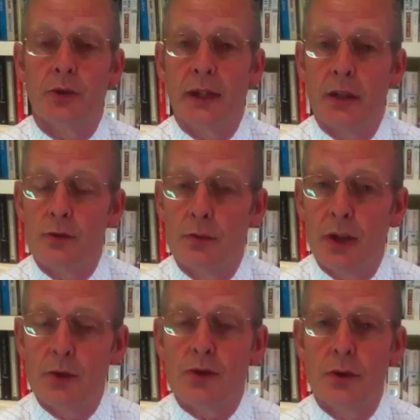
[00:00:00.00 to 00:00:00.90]
St Andrew
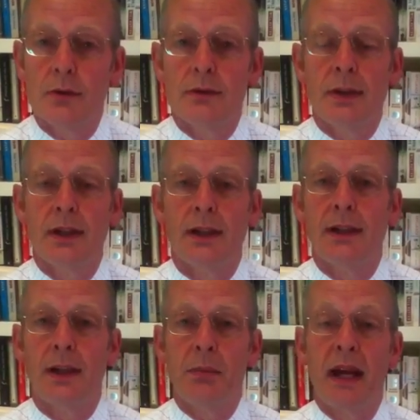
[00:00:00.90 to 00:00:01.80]
Motion
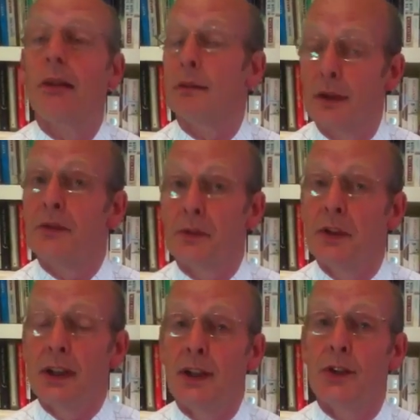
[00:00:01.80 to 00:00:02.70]
about the
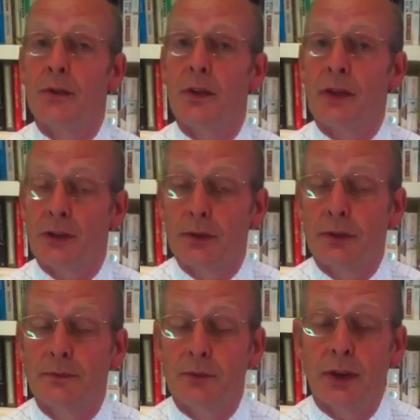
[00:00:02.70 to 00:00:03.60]
50 years of the
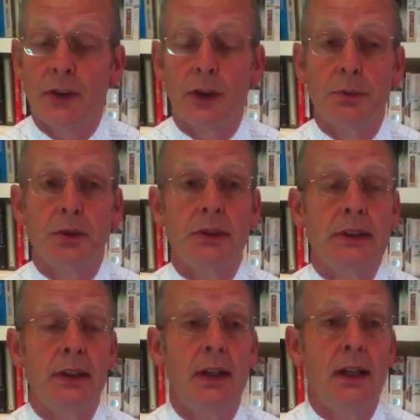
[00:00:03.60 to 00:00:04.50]
festival, for example,
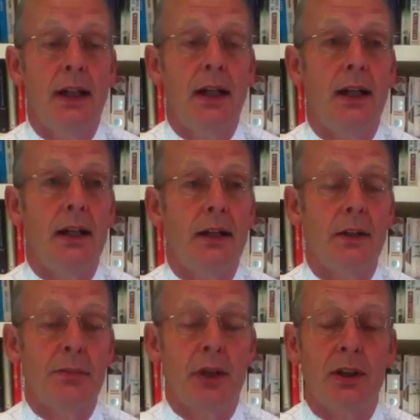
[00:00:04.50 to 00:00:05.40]

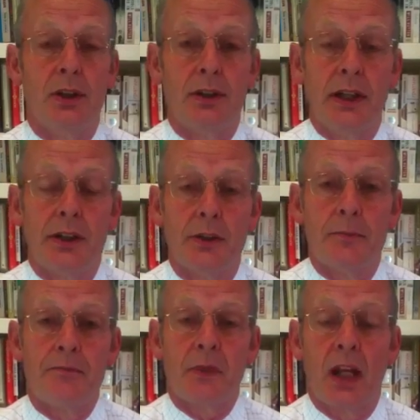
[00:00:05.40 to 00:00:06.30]
the Poet Laureate.
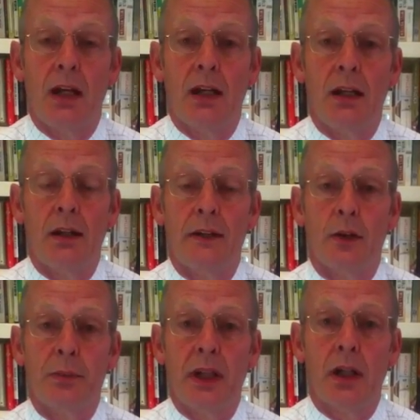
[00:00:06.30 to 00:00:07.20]

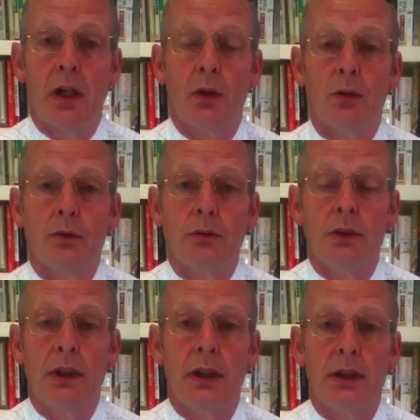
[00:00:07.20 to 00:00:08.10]
There'll be a
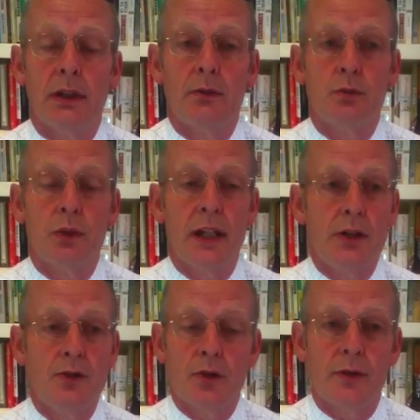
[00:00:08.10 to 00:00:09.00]
whole
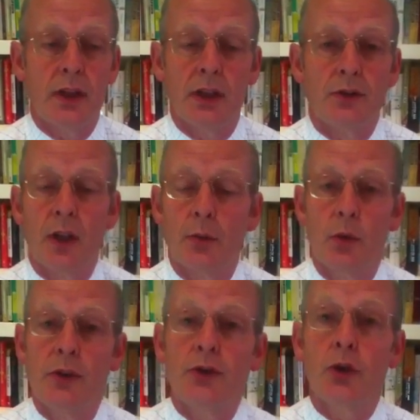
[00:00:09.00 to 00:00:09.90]
range of things done
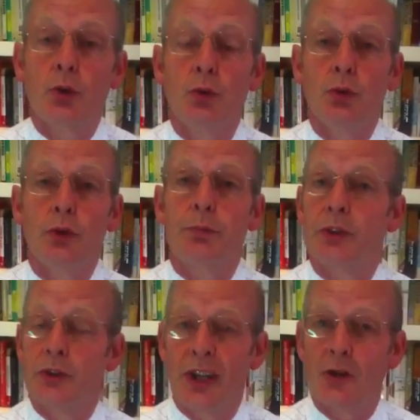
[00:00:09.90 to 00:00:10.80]
with schools,
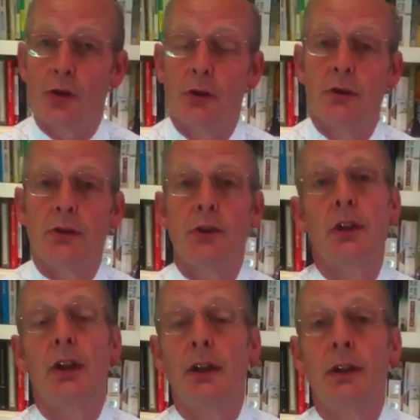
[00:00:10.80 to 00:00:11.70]

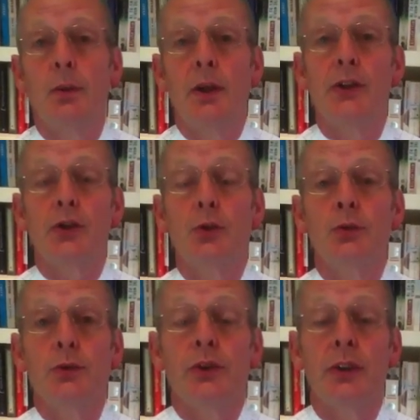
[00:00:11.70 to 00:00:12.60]
processions, where
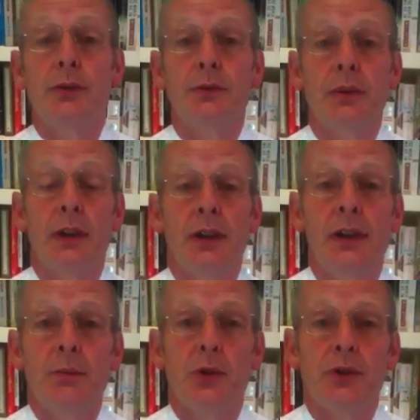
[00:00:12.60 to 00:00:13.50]
schools have
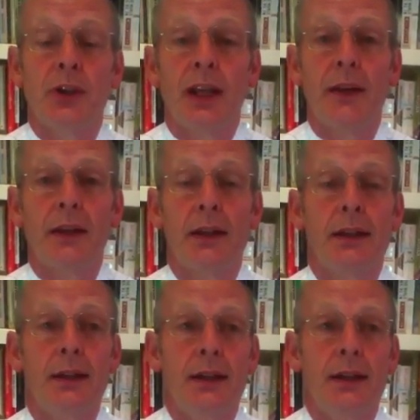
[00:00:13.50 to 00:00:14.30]
put together